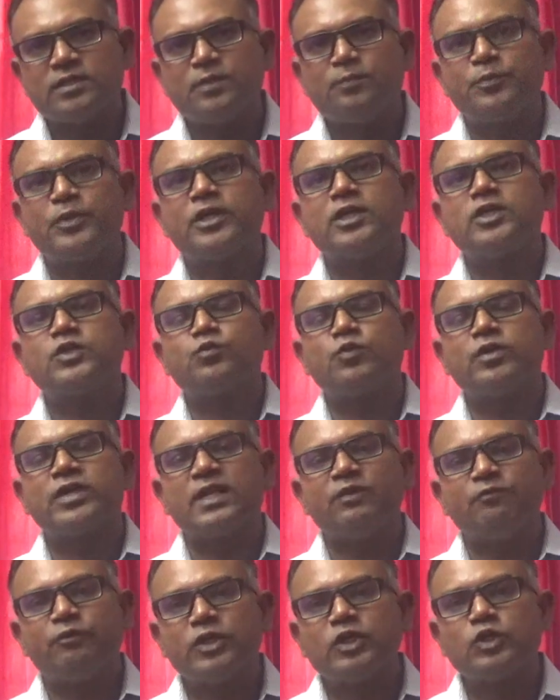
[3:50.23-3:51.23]
the British were
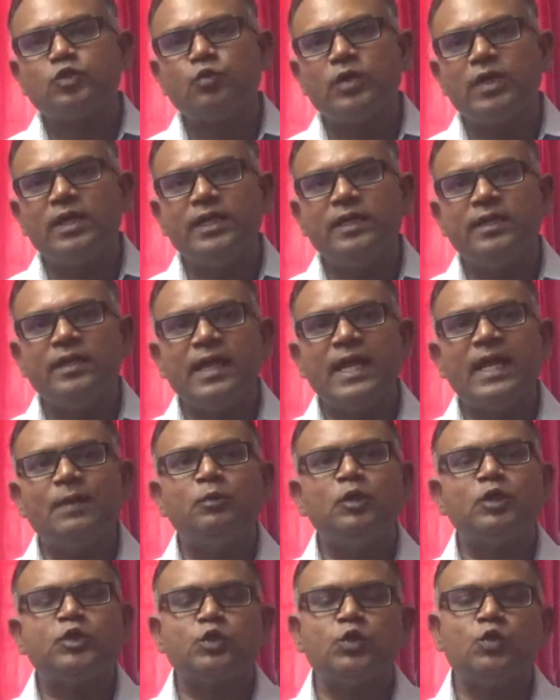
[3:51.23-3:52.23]
eventually
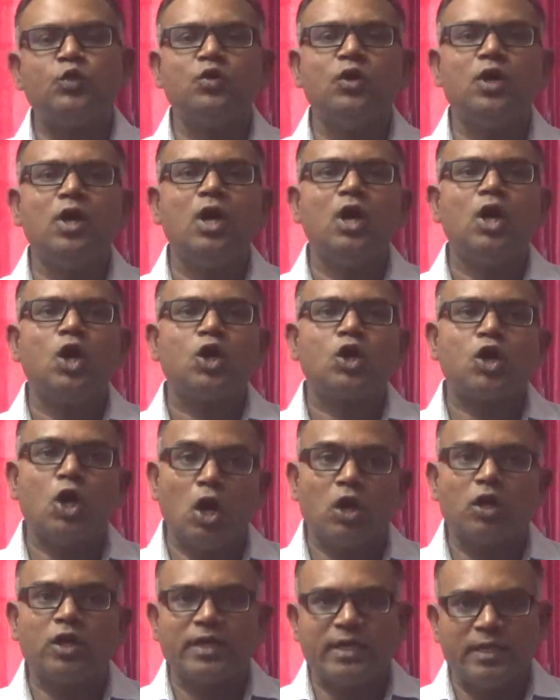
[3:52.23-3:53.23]
able to
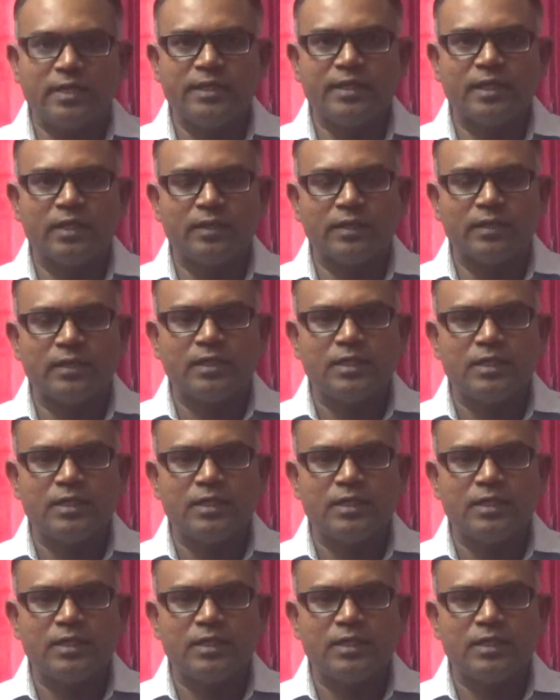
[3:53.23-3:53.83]
conquer India